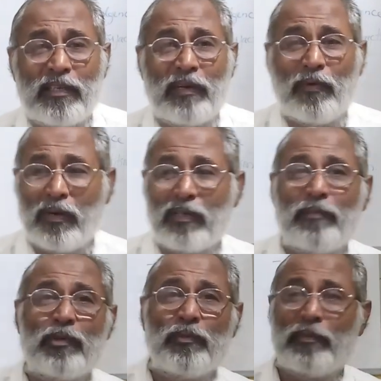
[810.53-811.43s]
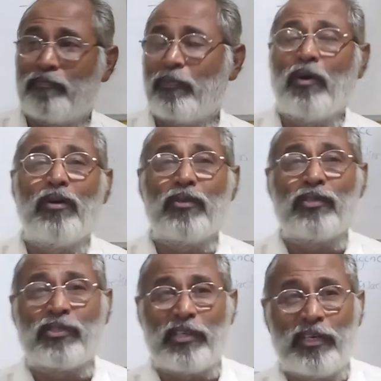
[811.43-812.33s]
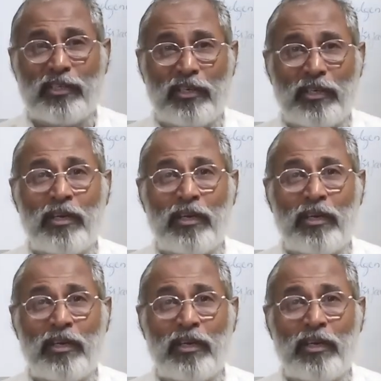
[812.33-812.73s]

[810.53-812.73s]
They want them to be called to the stage and